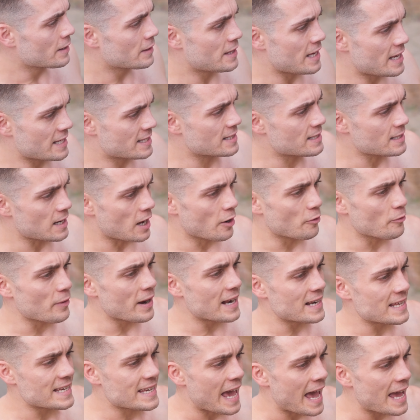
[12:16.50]
this is like
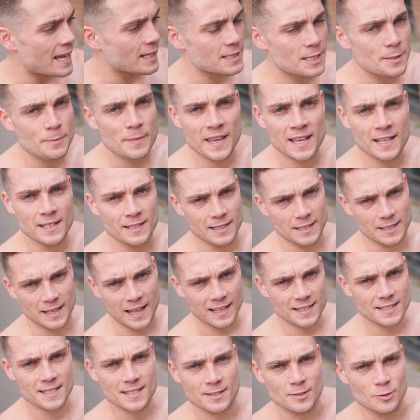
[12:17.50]
really getting to me, and
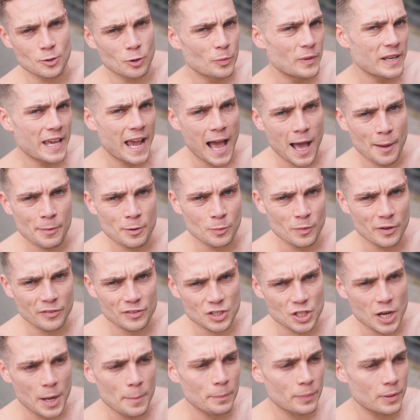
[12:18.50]
that doesn't normally happen with
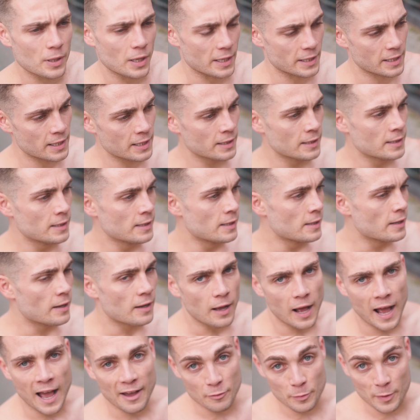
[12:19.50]
a jump. Like,
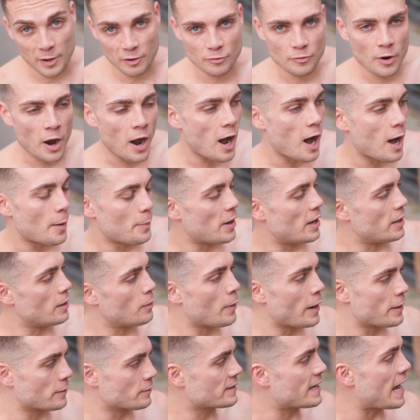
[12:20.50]
I have a bit of rah, but I
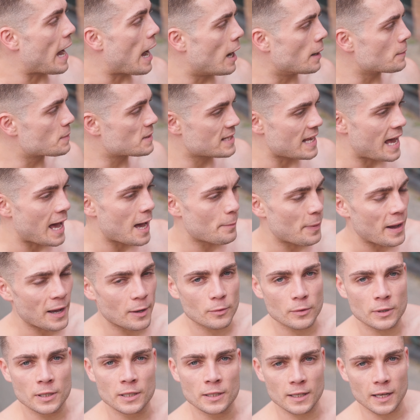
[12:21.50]
won't get upset
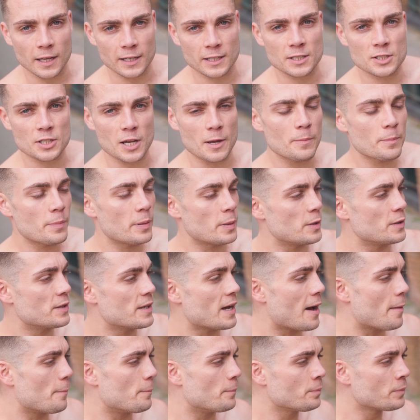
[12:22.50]
about like a jump. And
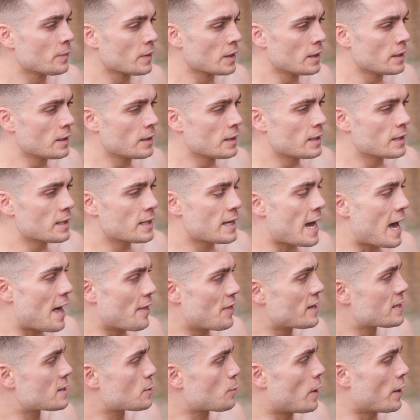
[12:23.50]
um, yeah,
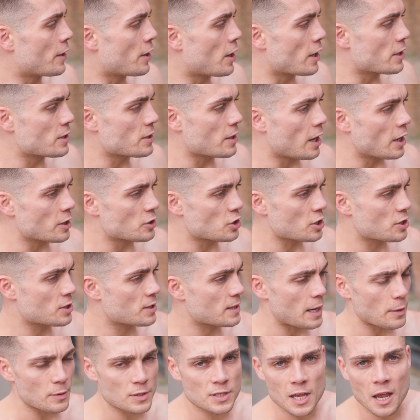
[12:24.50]
this one, I, I
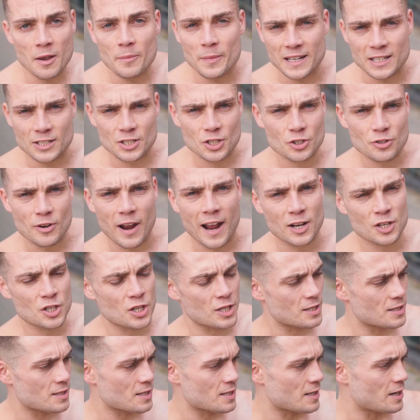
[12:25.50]
just, there were so many
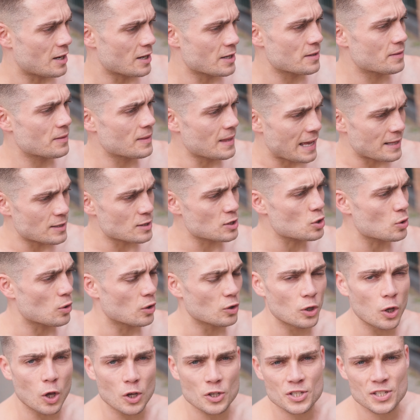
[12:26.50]
distractions, and I then sort
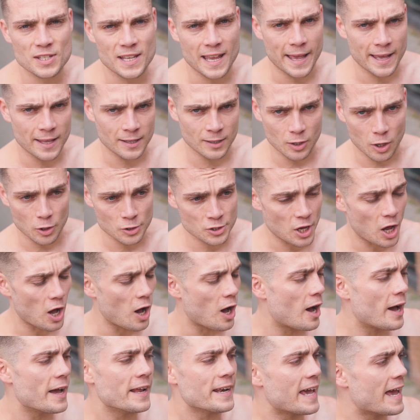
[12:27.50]
of lost it and lost
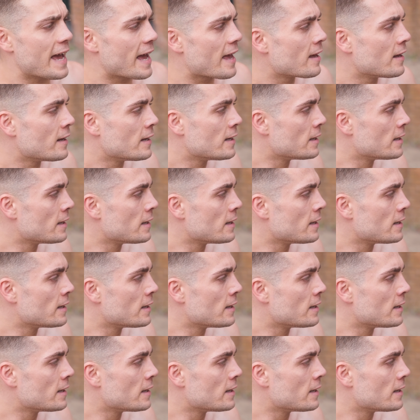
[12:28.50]
heart in it.